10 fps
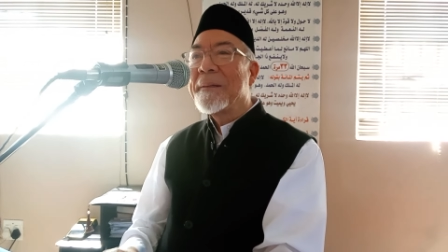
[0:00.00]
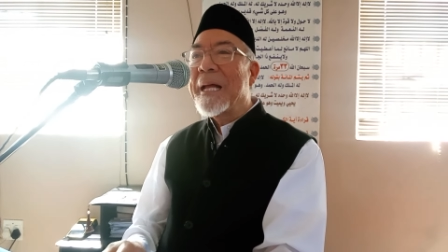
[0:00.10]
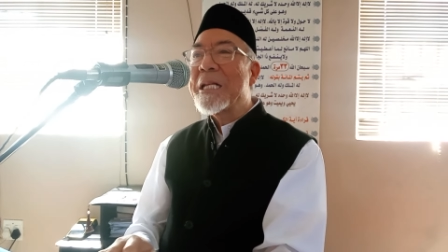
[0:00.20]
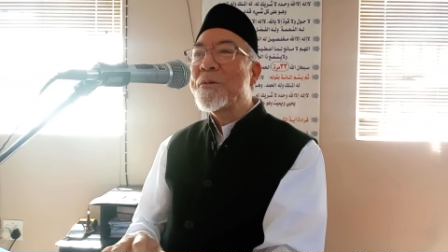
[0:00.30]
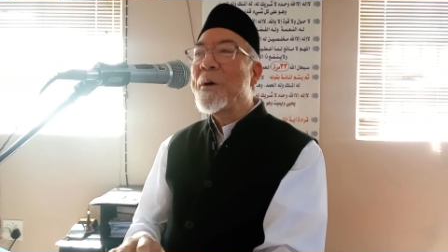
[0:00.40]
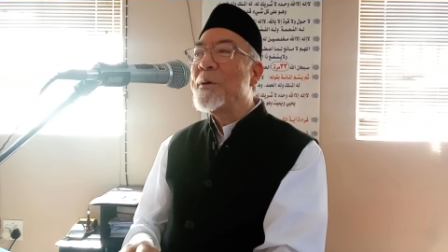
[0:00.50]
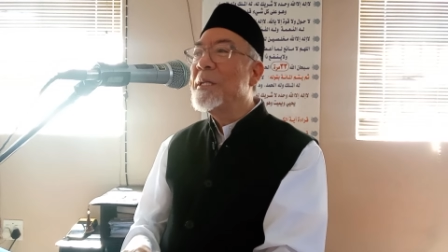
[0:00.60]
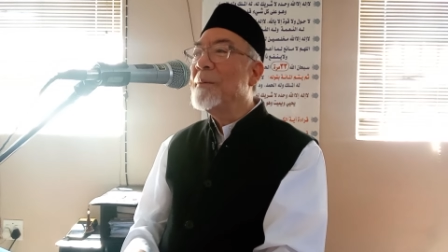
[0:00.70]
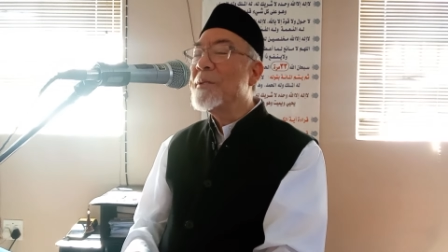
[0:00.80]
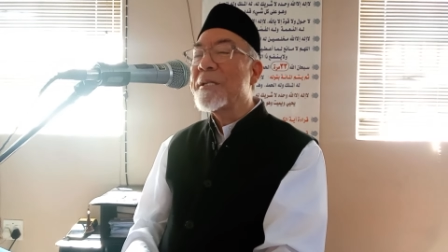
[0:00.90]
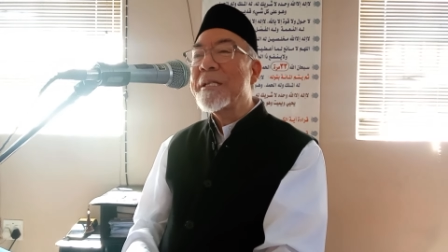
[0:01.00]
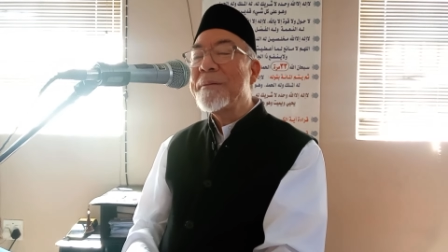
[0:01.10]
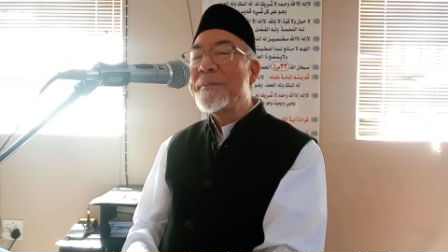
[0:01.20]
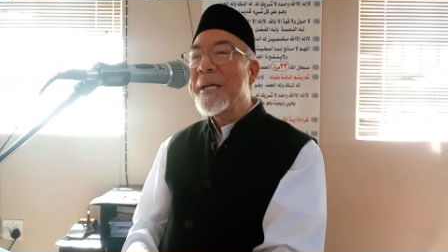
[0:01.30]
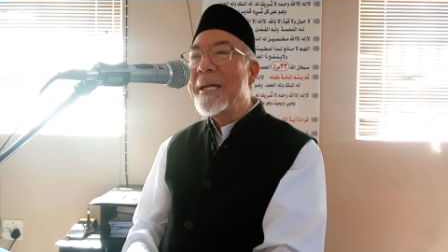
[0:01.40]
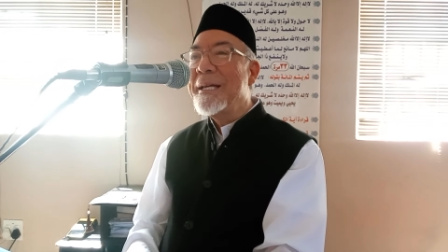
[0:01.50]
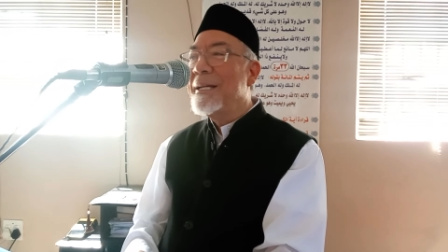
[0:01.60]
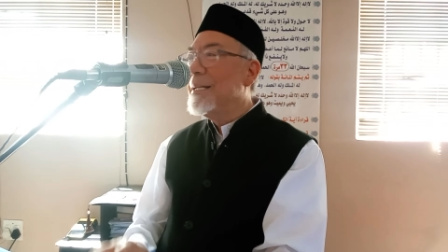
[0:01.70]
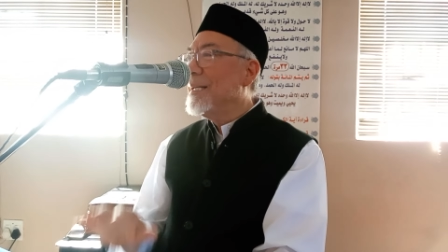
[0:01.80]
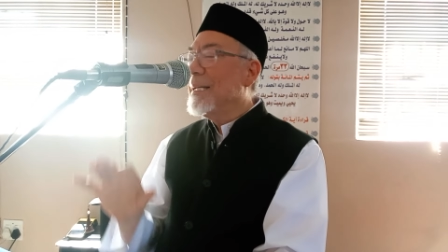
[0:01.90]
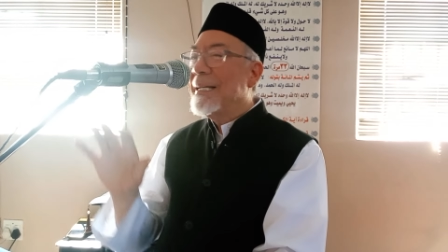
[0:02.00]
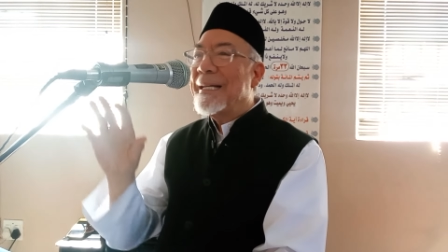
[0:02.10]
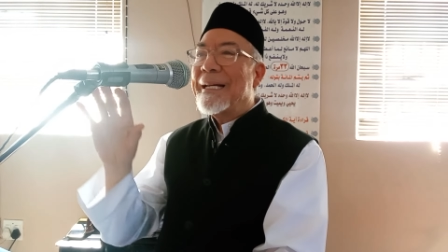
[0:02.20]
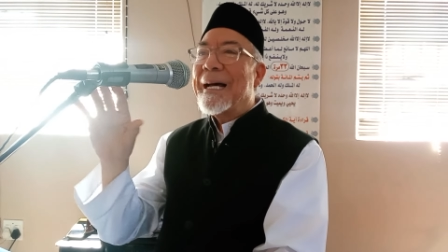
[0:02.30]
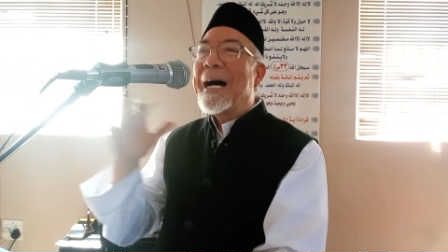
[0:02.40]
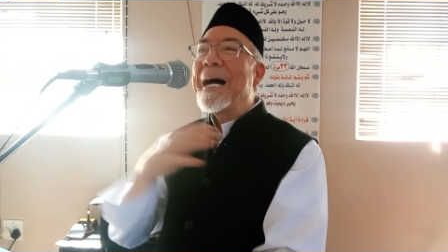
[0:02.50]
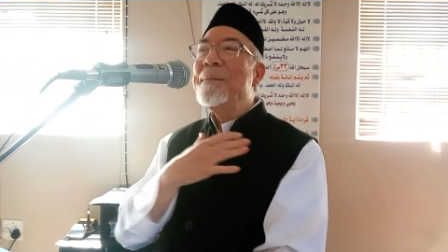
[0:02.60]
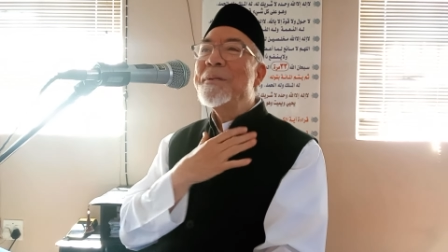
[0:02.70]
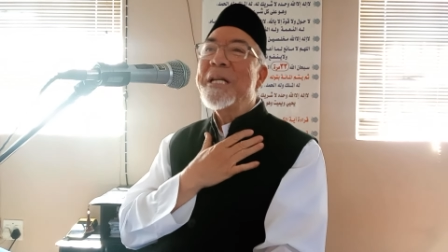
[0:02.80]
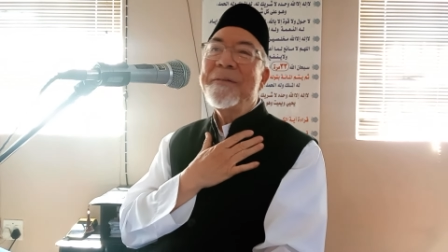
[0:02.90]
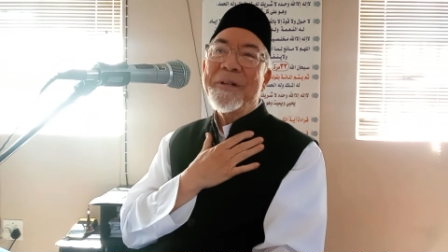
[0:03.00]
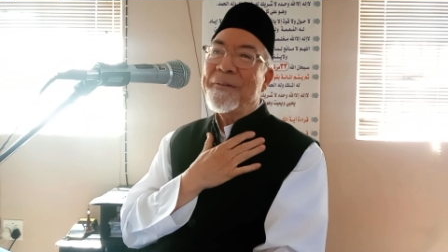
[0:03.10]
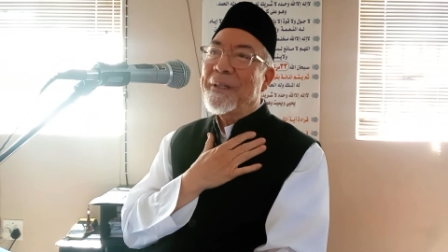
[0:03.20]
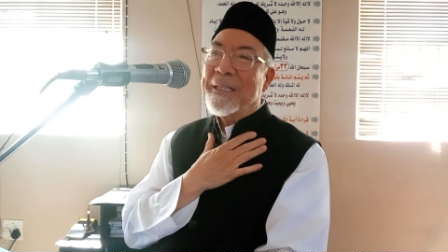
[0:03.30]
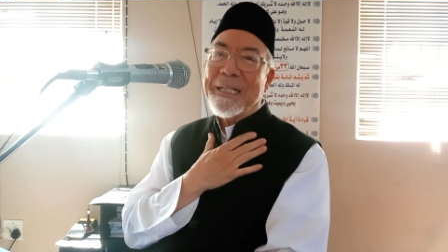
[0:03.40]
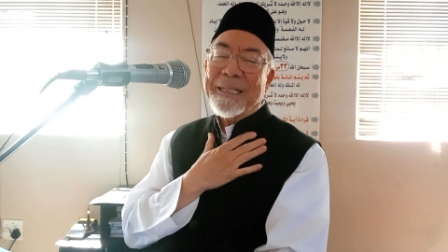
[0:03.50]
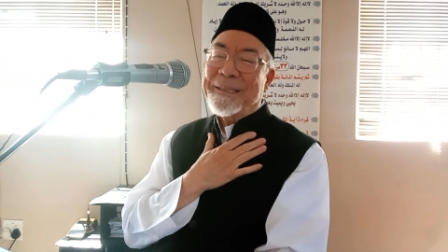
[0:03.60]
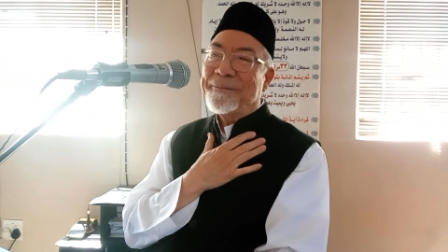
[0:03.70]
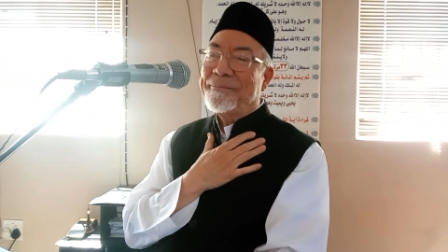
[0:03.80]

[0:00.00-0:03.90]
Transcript: That is why what Nabi Sallallahu said, I am a servant of Allah.